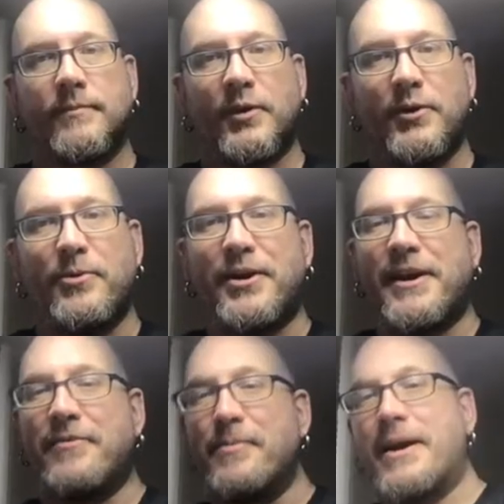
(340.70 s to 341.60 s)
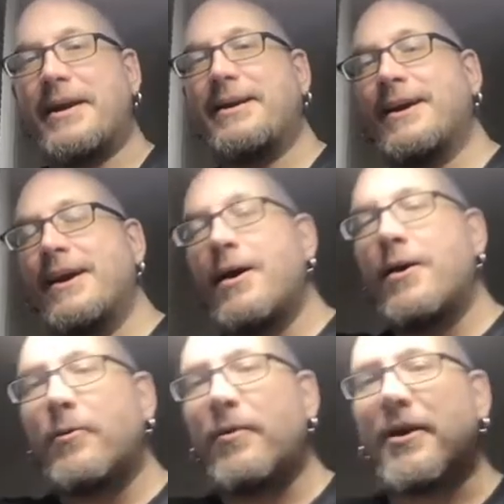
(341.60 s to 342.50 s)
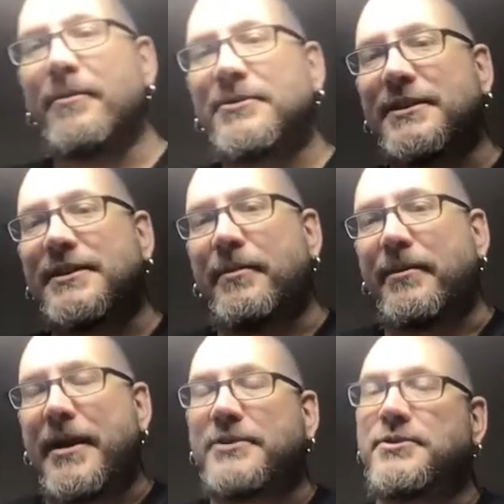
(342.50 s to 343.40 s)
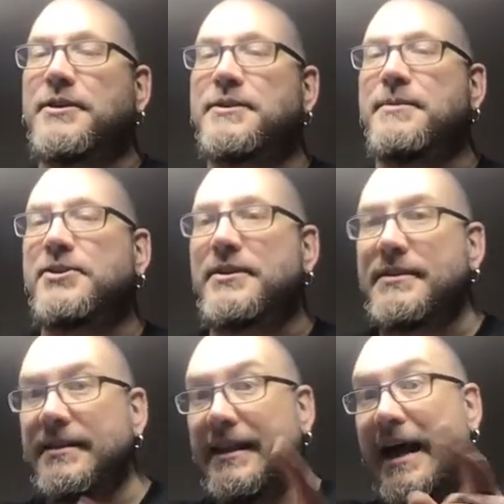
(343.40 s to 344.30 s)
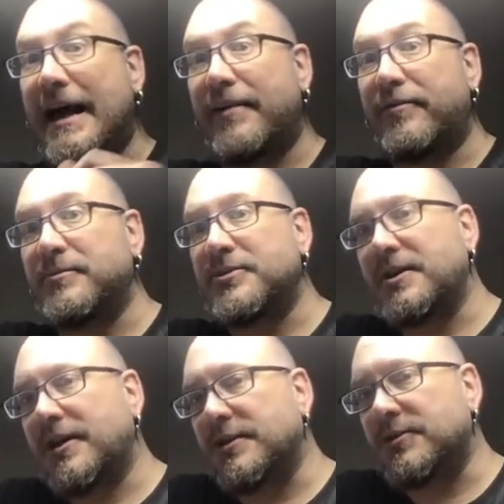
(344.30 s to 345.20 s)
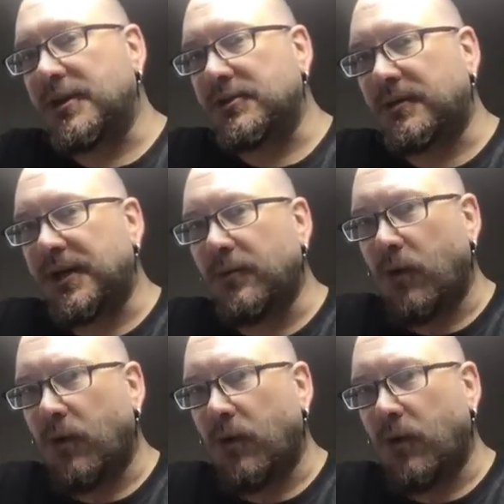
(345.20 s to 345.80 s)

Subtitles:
Good morning, everybody. Welcome to Atomic Mass Transmissions live from Gen Con 2020,